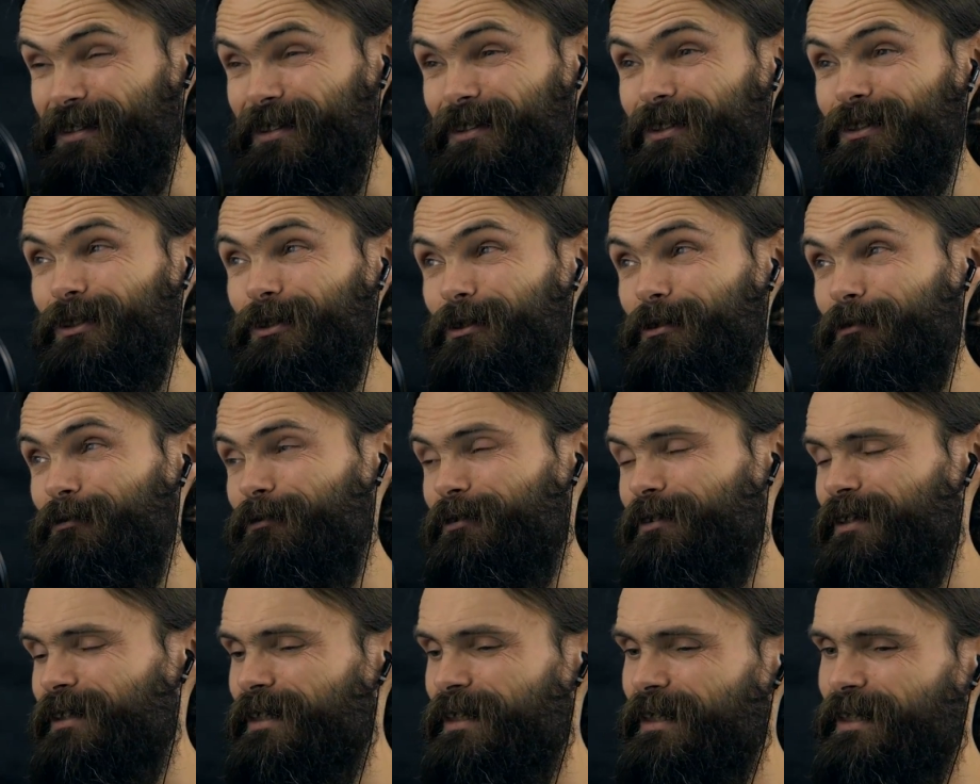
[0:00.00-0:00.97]
stuff.
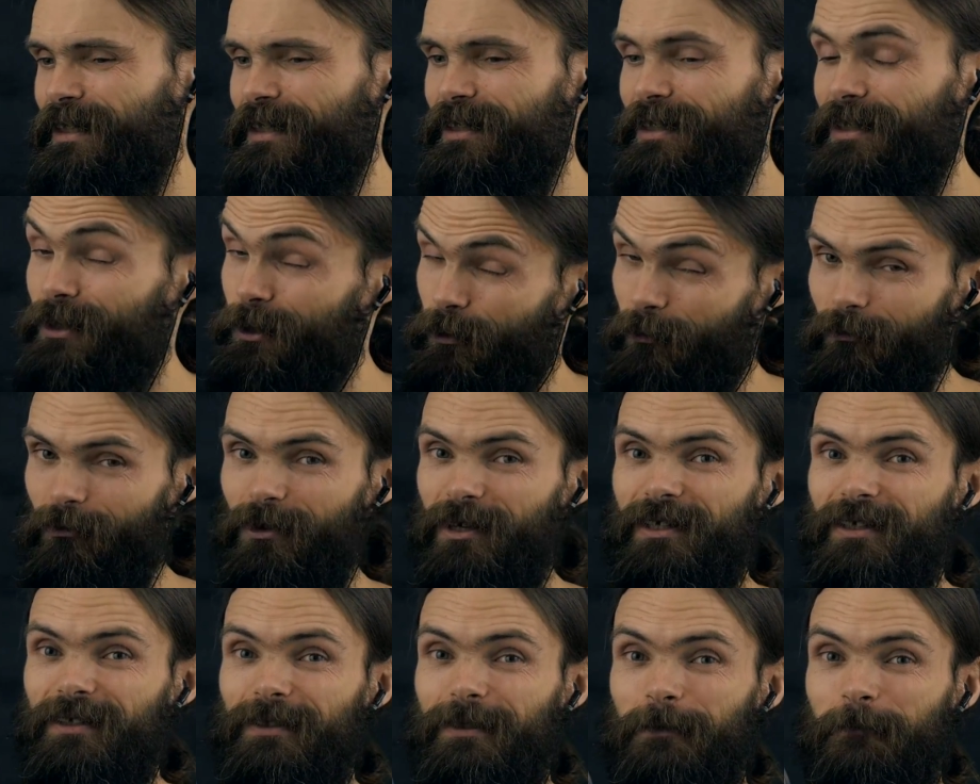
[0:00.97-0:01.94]
It's your
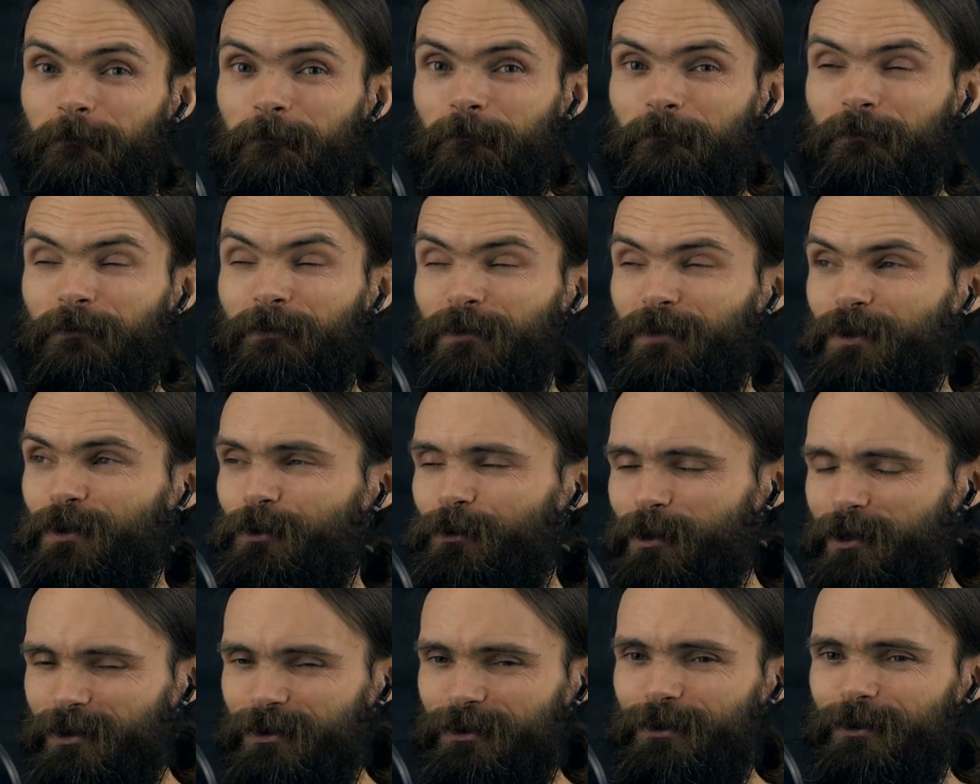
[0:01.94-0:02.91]
friend. You
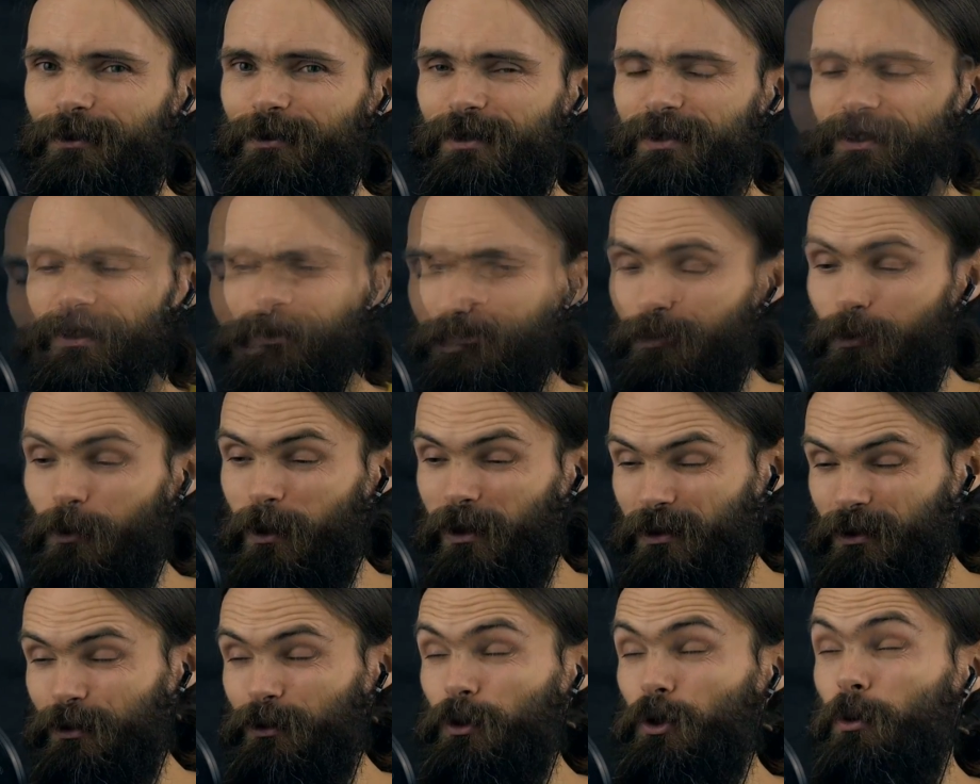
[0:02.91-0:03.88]
want to understand, you
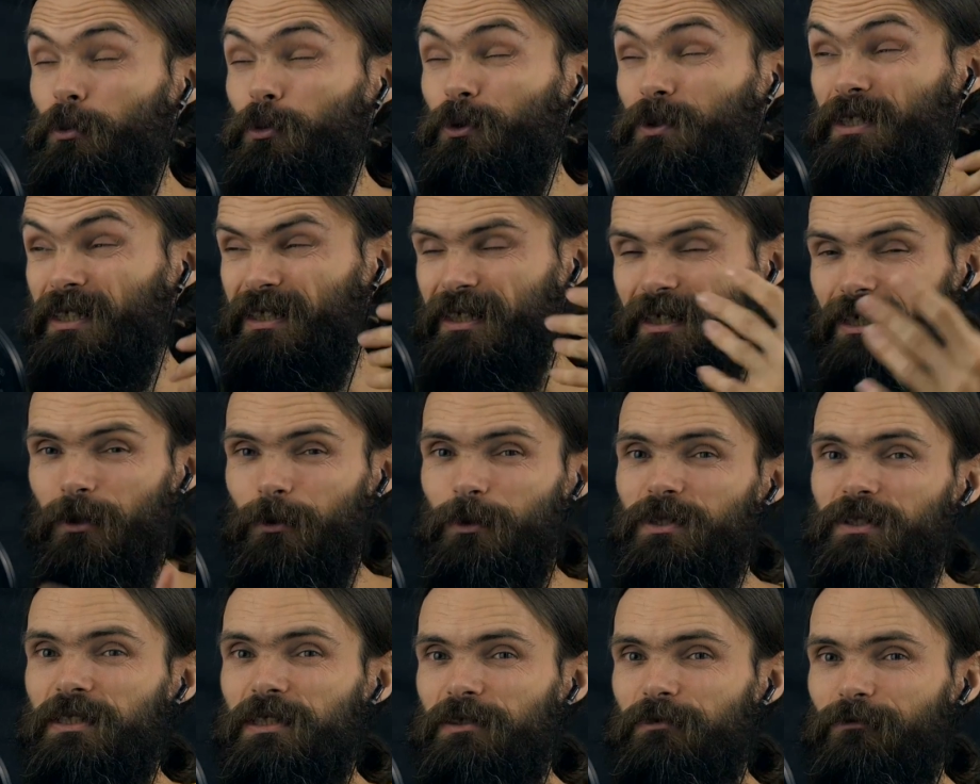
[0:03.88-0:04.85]
want to communicate
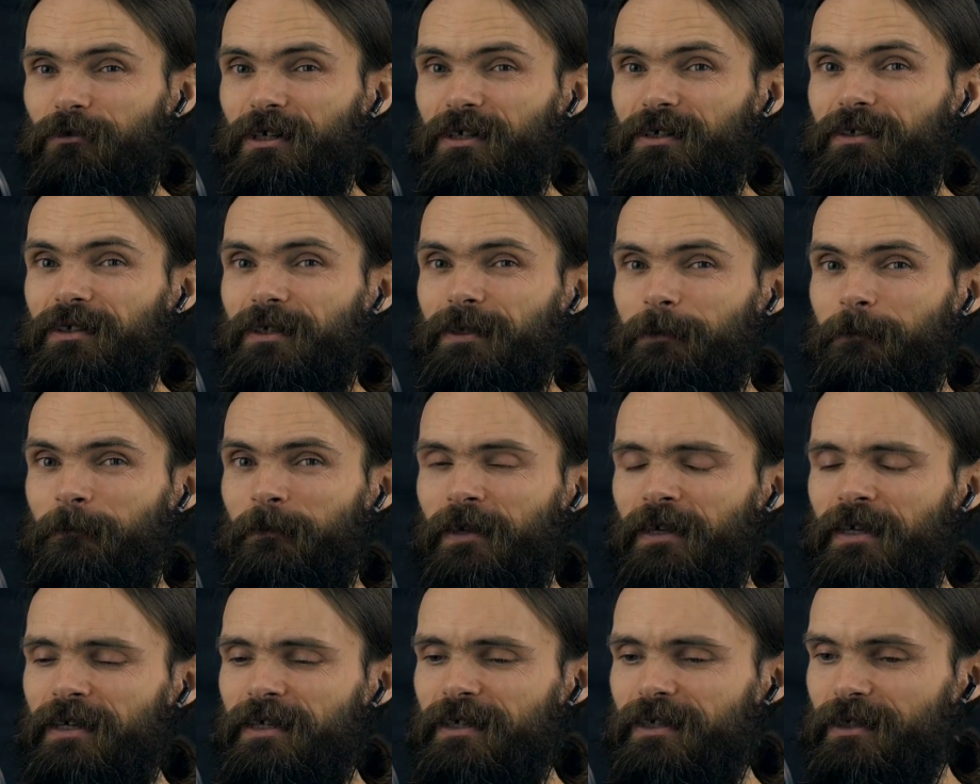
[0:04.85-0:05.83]
with this friend,
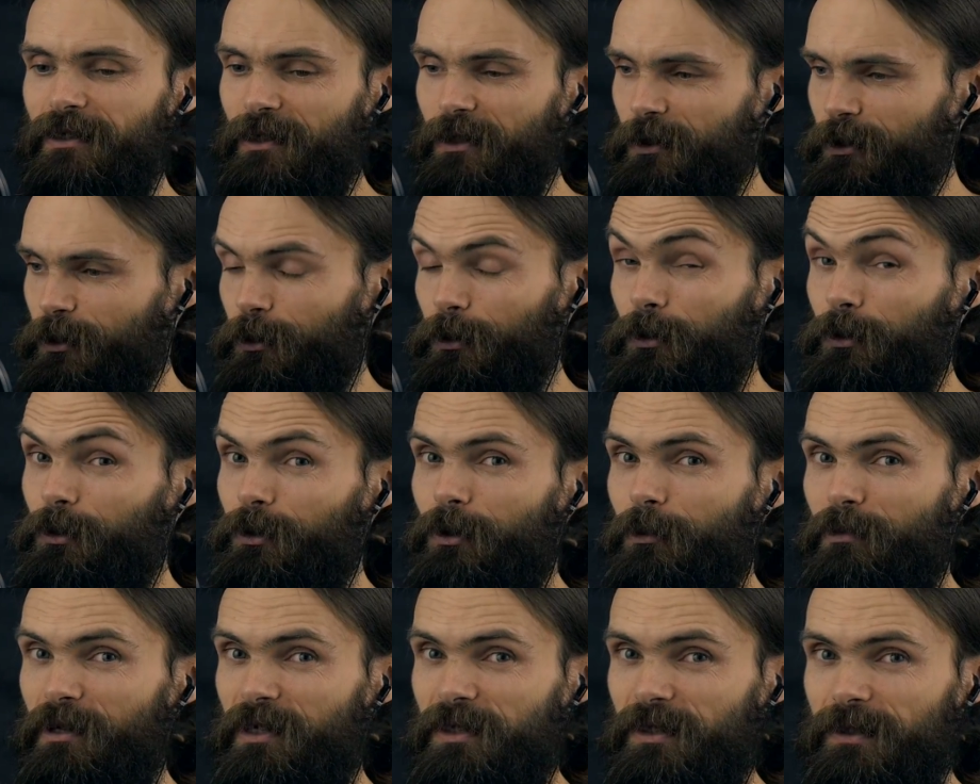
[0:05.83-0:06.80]
so you do your
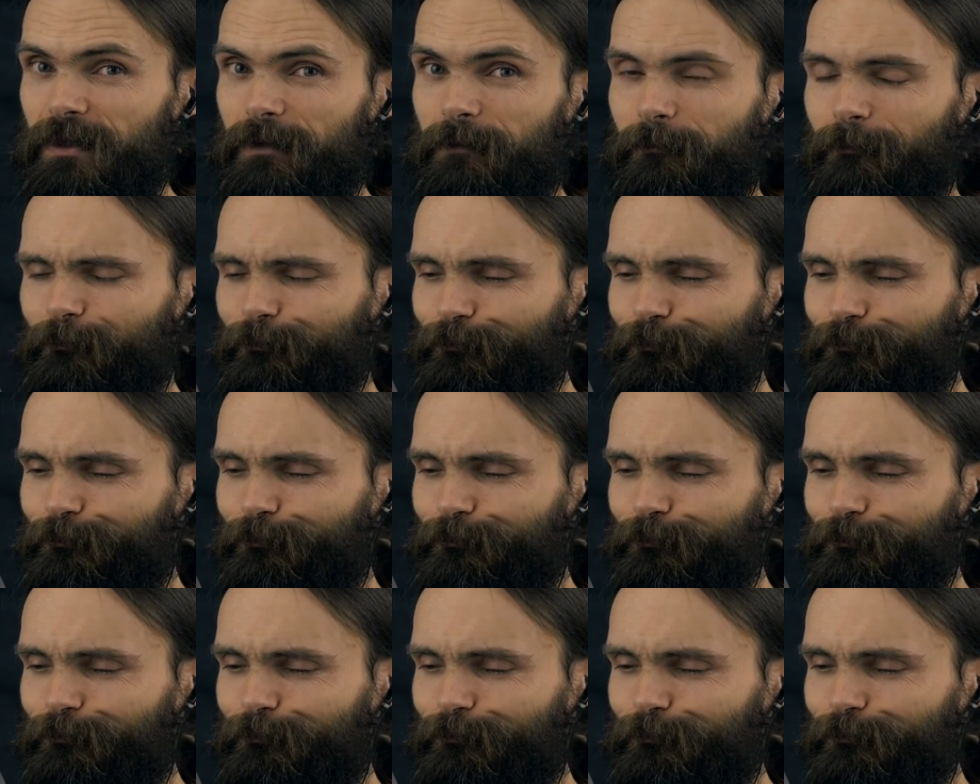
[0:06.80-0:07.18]
best.